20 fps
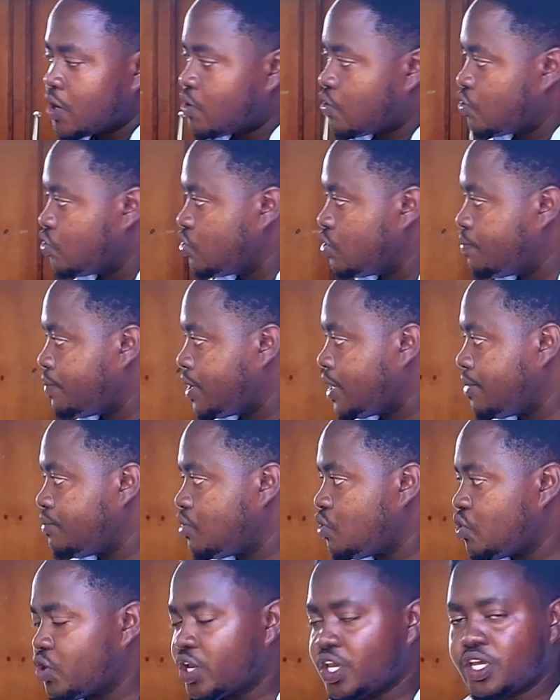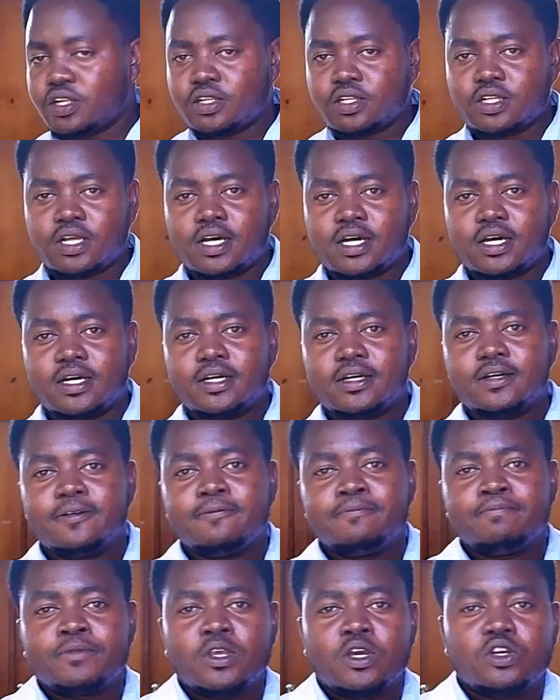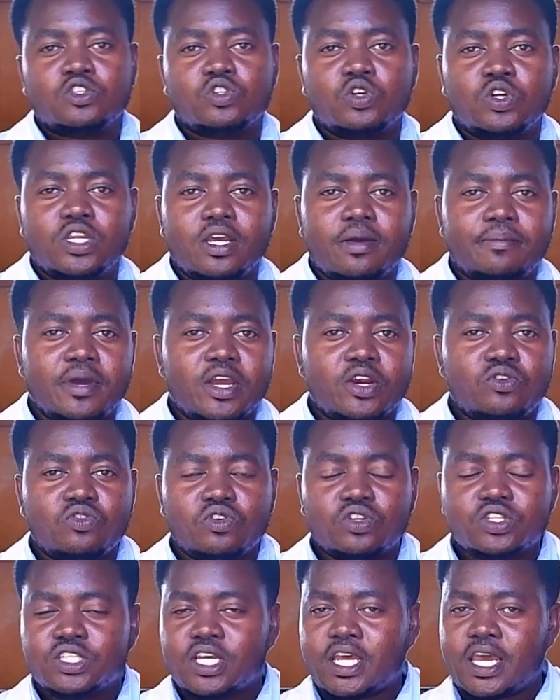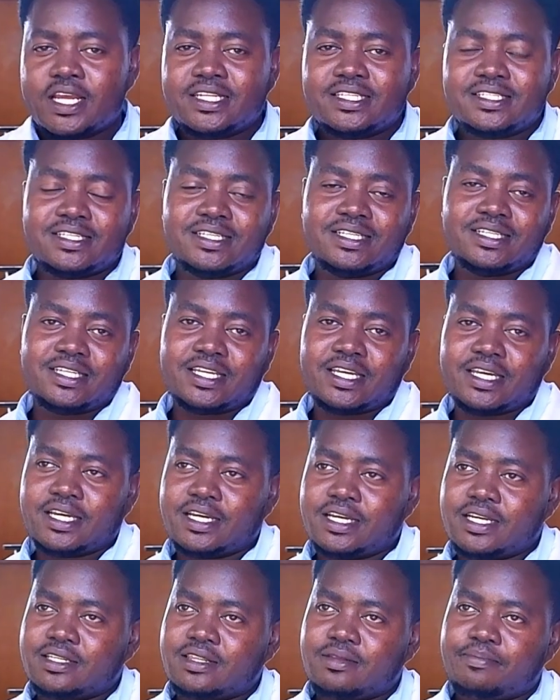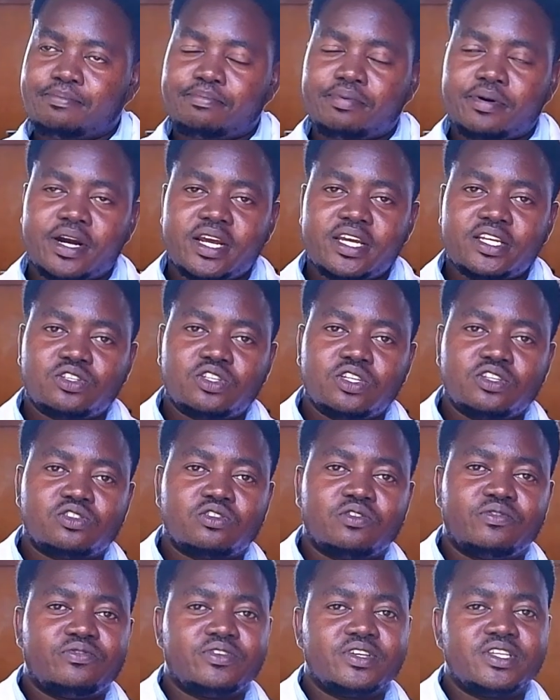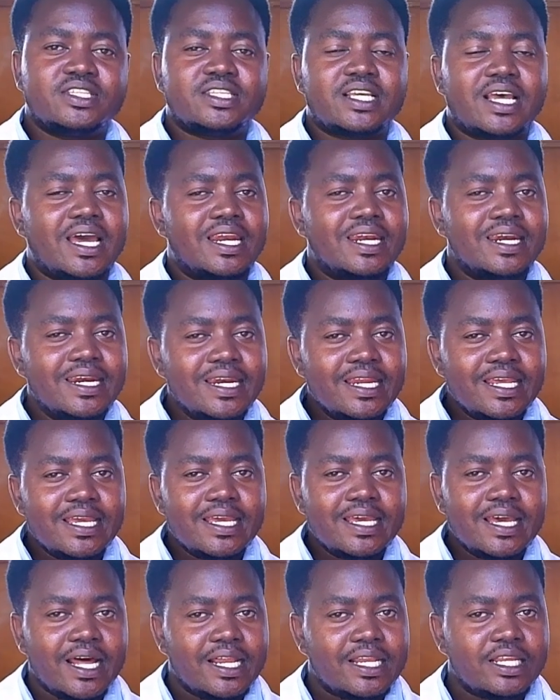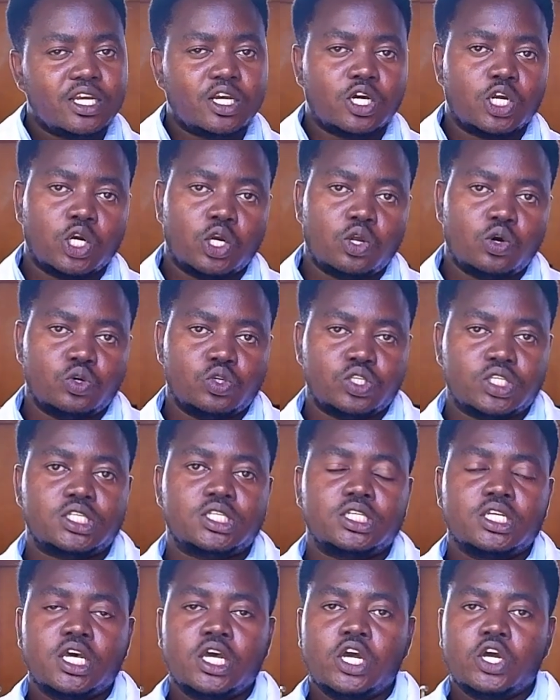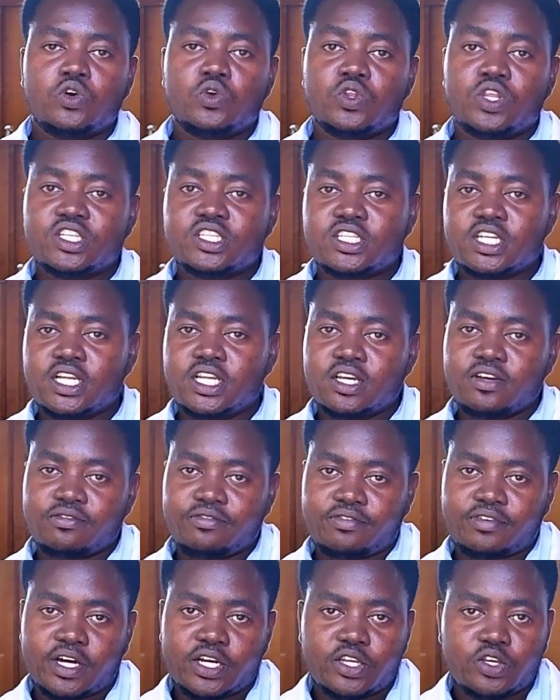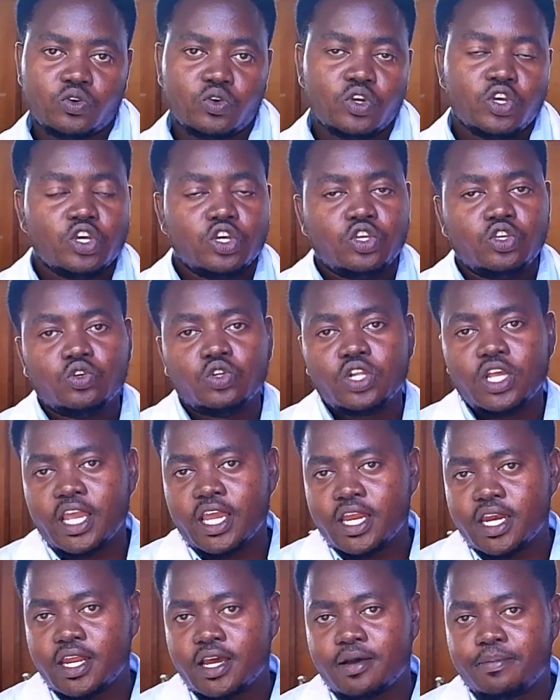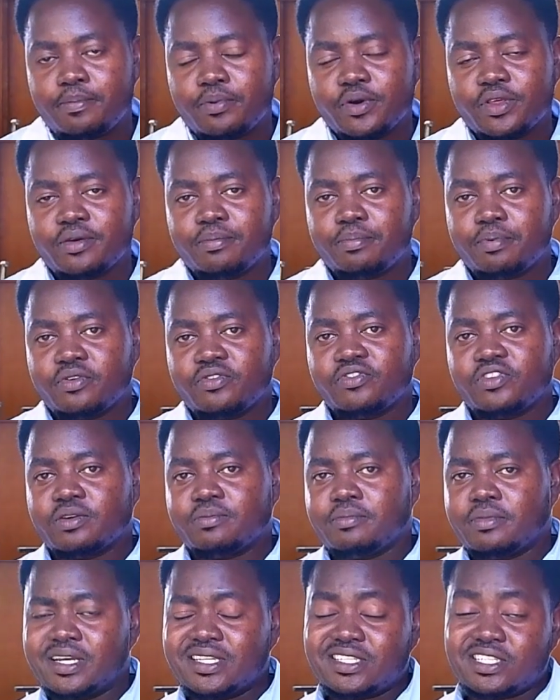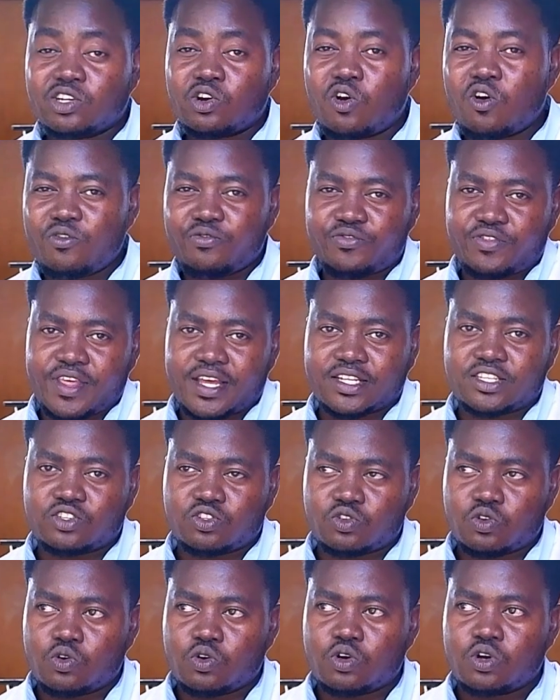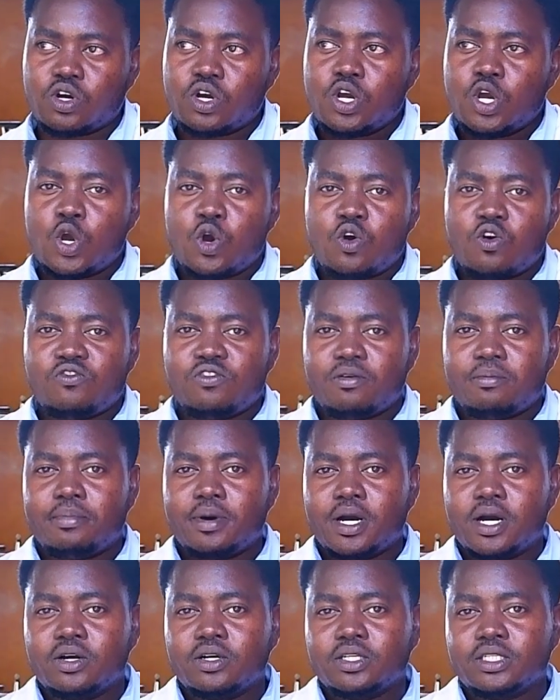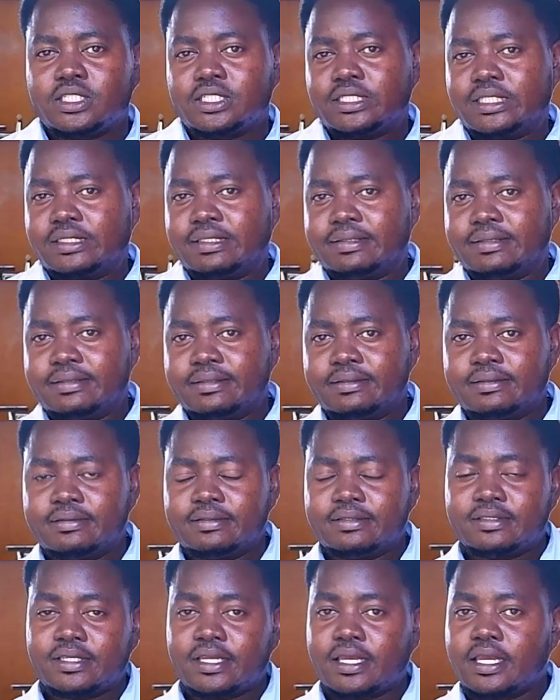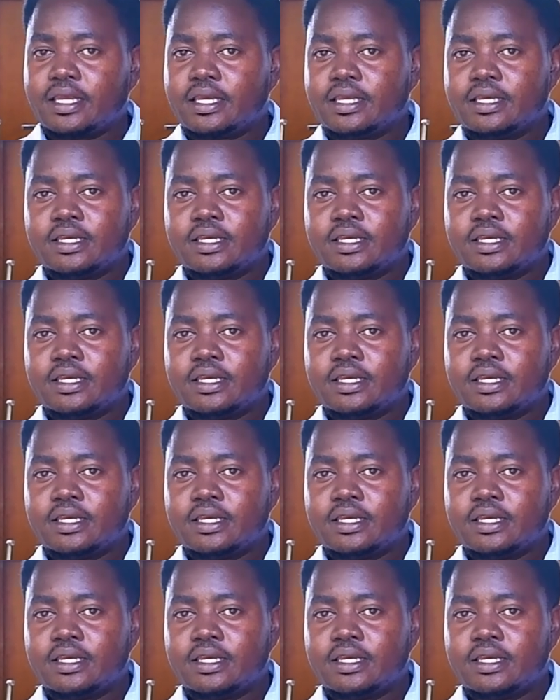crude palm oil, sodium hydroxide, silicate, prices of these are nearly close to the selling value. You'll end up with a profit margin of that stock of about, say,